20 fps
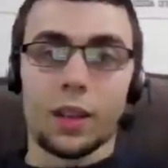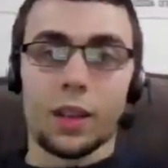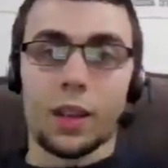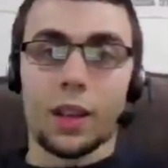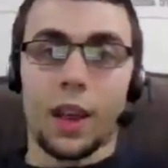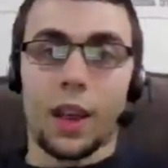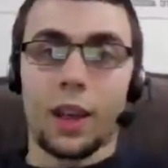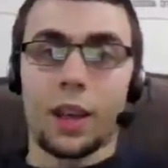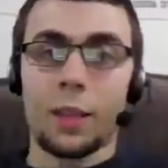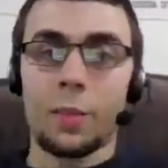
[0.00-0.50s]

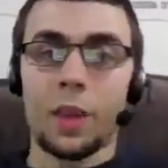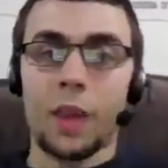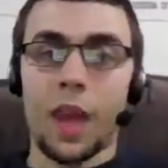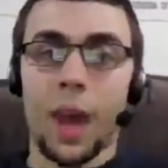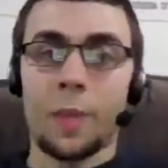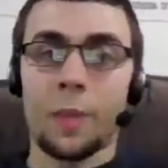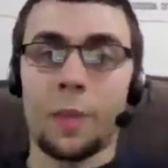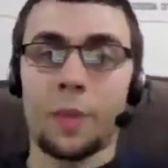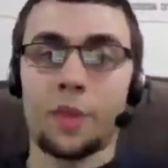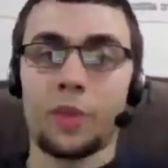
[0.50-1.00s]
I could be
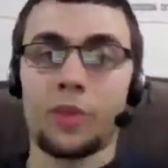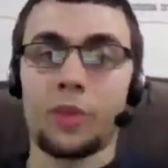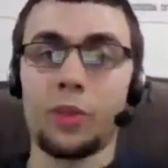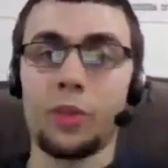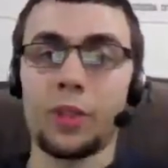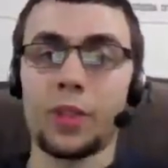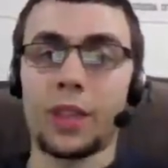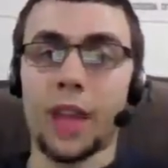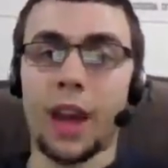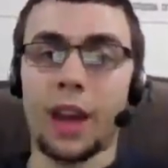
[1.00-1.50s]
happy with two
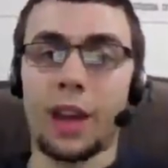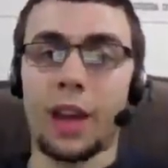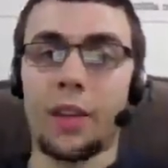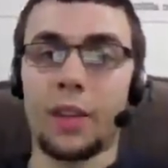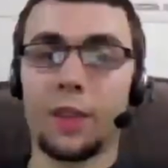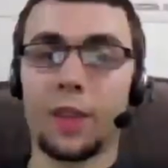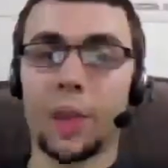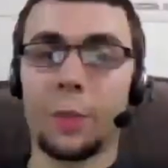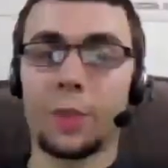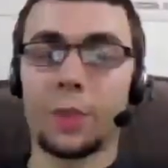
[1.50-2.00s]
stat
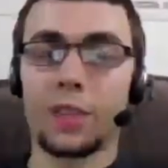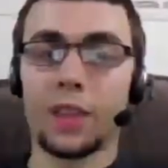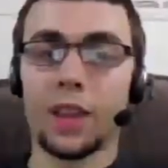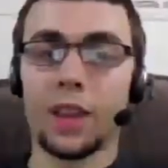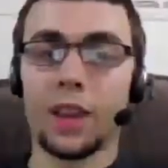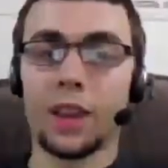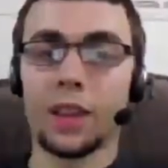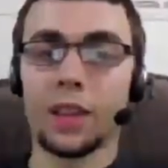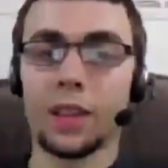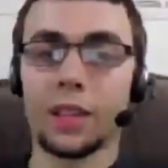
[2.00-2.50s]
level ups
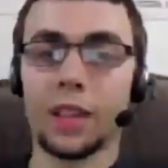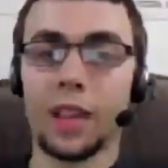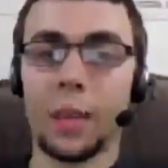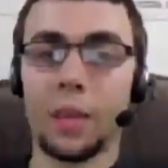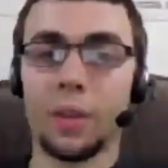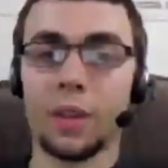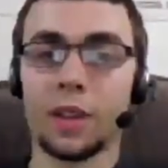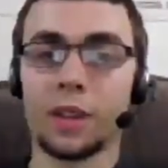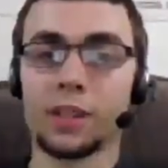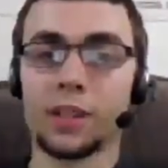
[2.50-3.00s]
in this game
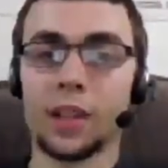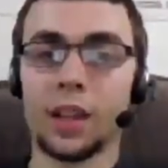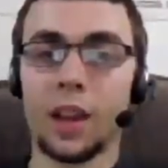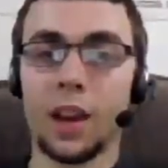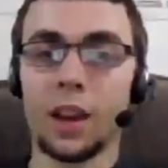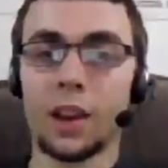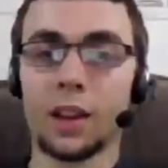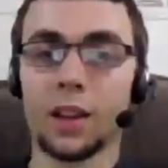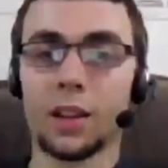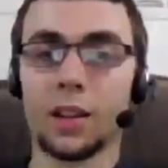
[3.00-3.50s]
because
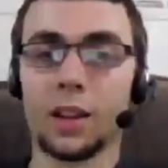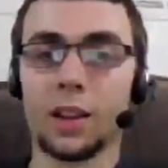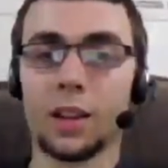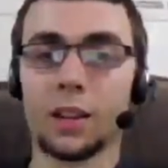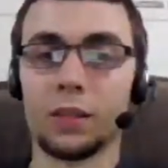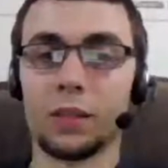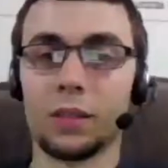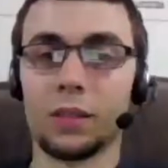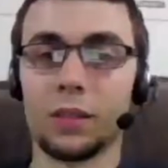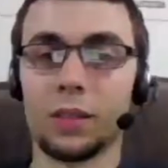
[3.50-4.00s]
they're, you
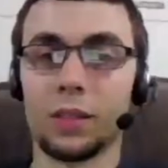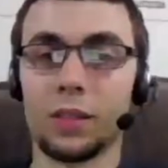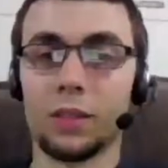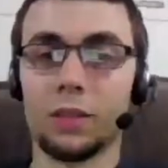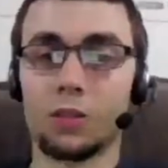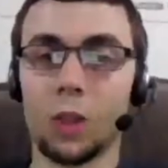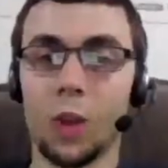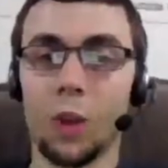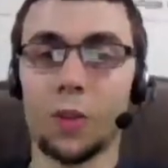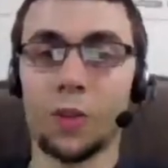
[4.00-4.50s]
know,
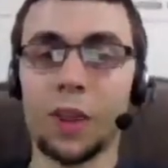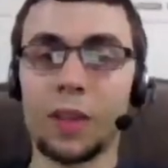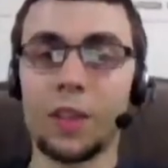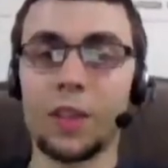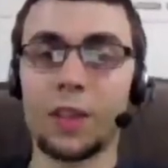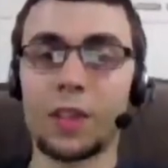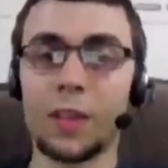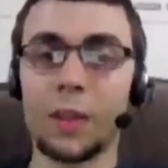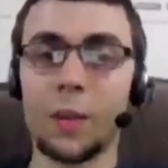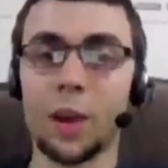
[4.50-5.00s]
growth rates in
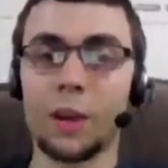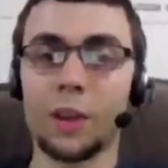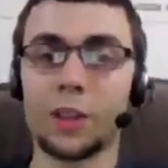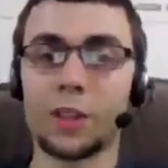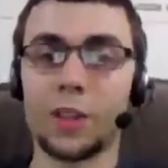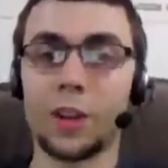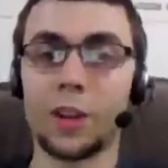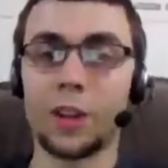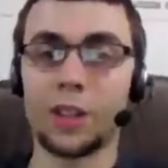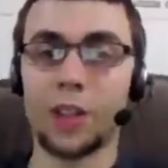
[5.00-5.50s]
this game aren't as
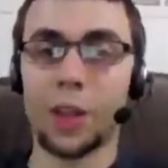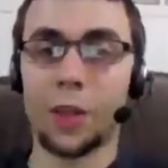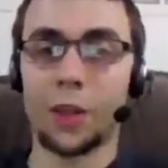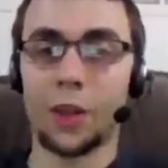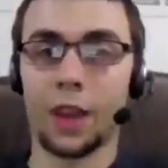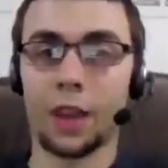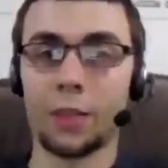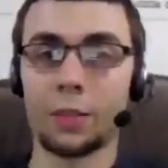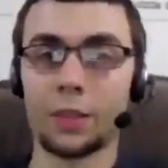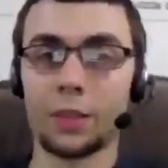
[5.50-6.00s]
good as in other
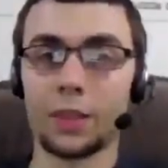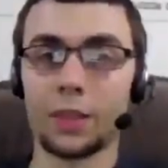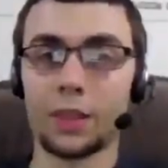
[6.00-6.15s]
games.